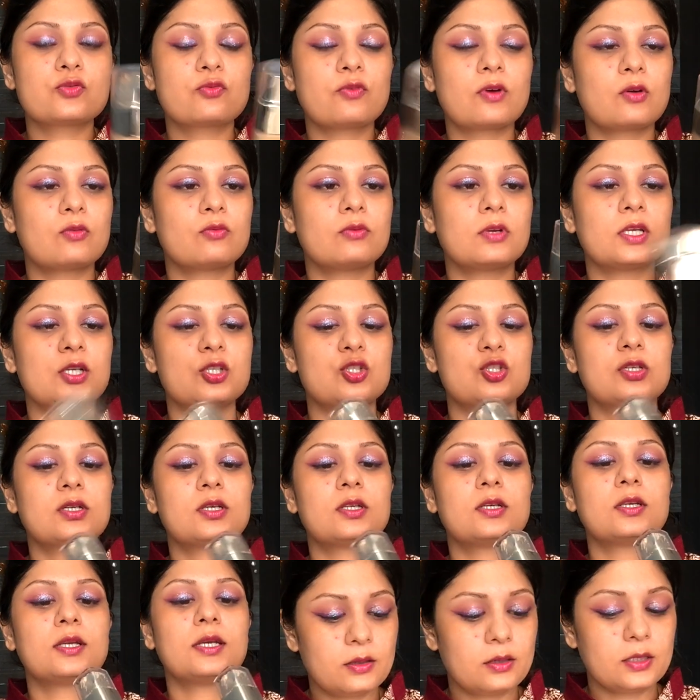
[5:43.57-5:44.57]

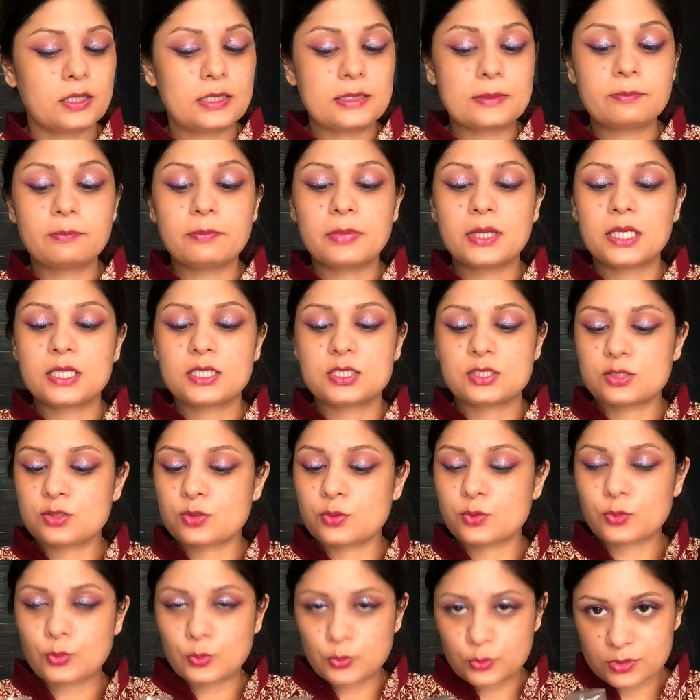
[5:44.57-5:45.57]
foundation in Beige
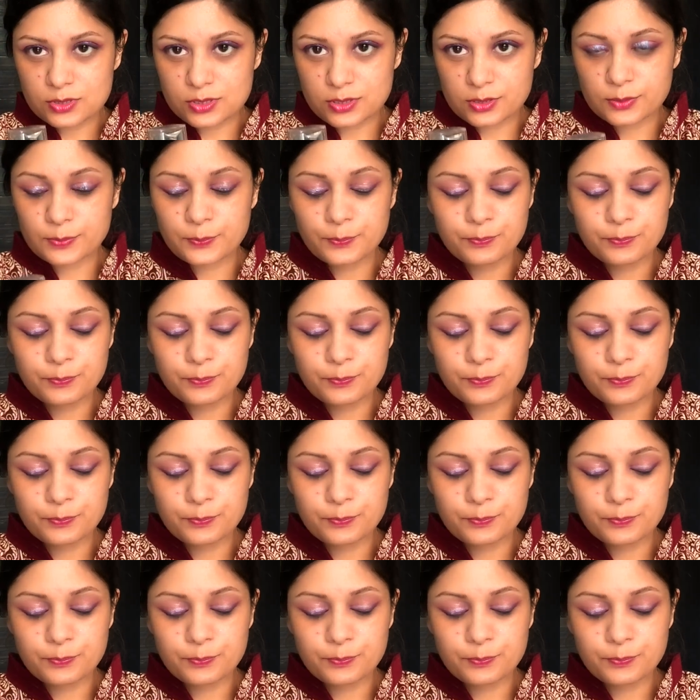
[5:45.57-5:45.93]
Rose.